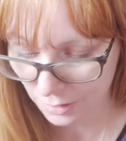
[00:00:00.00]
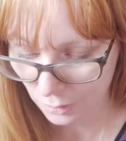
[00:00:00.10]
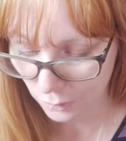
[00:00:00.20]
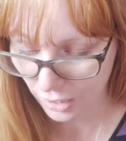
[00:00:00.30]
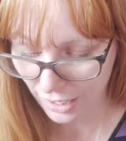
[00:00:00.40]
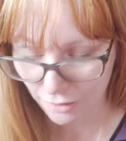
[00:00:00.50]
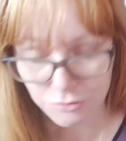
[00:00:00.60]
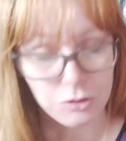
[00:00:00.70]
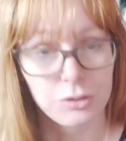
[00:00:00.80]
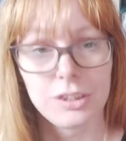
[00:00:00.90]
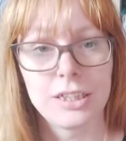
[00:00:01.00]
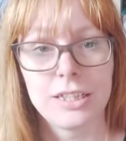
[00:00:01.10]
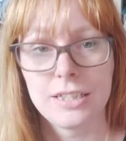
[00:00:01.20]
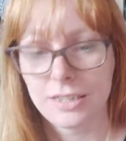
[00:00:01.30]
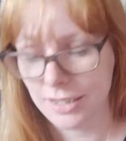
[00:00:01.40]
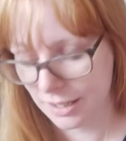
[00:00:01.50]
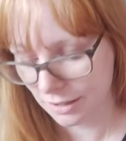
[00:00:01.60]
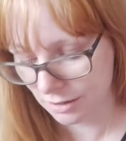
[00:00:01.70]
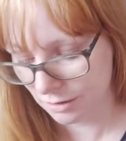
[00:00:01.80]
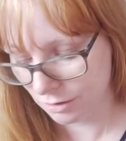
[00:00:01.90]
What I have done is
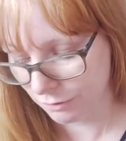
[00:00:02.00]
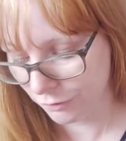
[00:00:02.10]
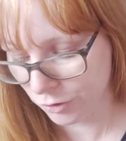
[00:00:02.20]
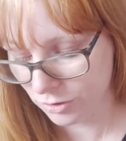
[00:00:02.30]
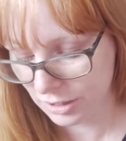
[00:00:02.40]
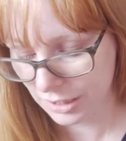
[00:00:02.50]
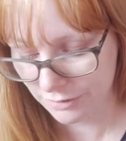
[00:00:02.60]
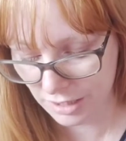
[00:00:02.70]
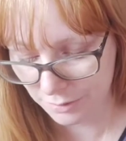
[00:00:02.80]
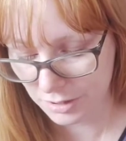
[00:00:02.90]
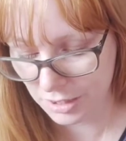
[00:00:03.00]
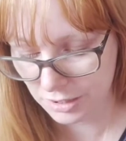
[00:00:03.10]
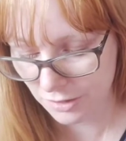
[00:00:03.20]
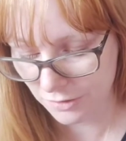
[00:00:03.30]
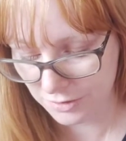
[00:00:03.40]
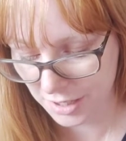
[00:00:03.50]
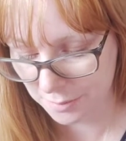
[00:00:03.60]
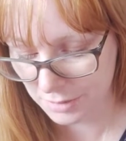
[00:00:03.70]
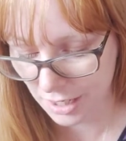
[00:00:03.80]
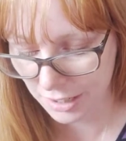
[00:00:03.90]
taken the 4 sleeves that I was knitting at the same
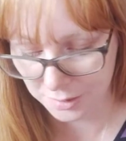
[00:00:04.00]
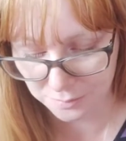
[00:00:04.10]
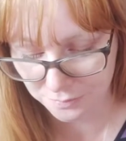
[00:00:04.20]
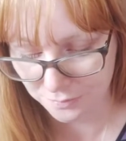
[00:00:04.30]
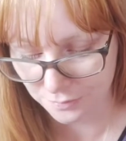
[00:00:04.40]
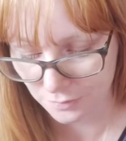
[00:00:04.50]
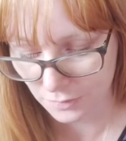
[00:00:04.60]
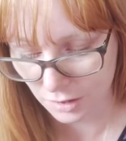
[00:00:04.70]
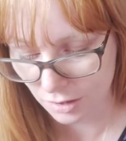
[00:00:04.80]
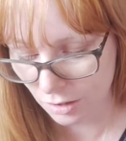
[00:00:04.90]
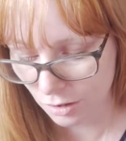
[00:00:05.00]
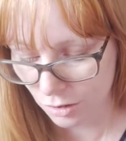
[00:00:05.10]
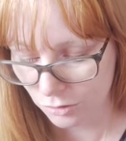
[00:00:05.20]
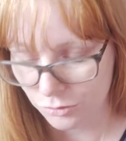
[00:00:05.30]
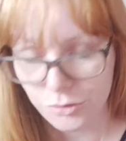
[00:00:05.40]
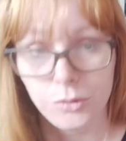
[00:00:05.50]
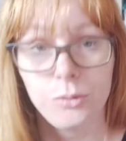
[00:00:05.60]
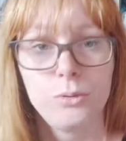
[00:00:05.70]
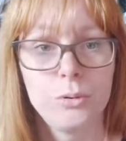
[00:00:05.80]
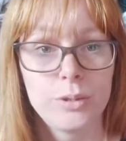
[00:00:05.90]
time onto
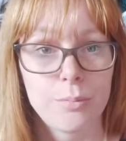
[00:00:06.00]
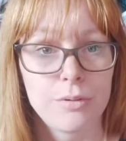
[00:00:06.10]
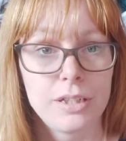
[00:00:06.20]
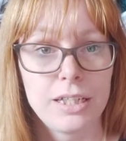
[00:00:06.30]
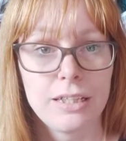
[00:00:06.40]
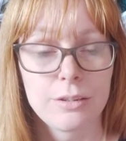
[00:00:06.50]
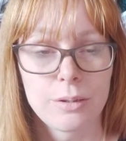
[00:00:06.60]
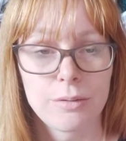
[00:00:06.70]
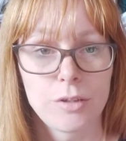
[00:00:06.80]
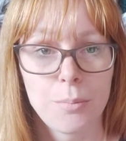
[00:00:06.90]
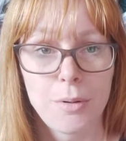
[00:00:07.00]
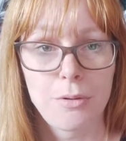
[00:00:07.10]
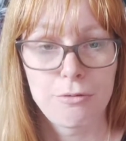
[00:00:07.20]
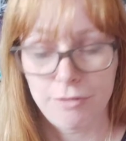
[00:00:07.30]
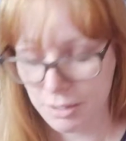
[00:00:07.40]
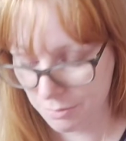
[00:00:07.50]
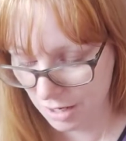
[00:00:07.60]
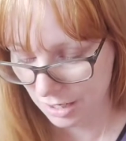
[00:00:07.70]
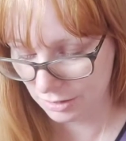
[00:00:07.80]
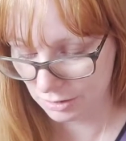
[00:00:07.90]
2 separate needles. So I've got both cream
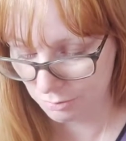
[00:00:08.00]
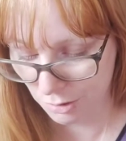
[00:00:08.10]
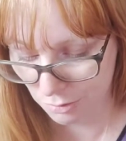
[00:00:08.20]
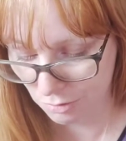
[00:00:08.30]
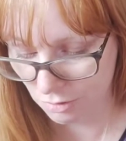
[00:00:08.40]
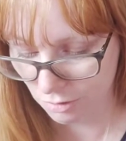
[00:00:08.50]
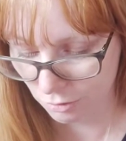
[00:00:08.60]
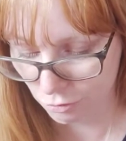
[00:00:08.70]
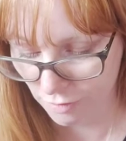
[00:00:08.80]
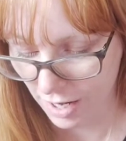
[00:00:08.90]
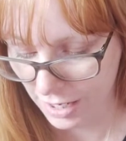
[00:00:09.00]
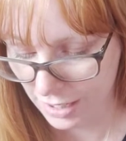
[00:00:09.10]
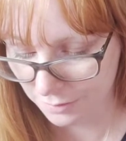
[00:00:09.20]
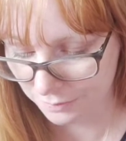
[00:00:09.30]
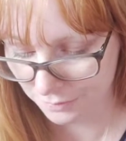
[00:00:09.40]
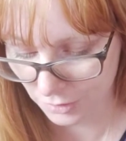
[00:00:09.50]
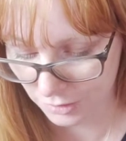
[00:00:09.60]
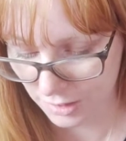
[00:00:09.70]
and both grey on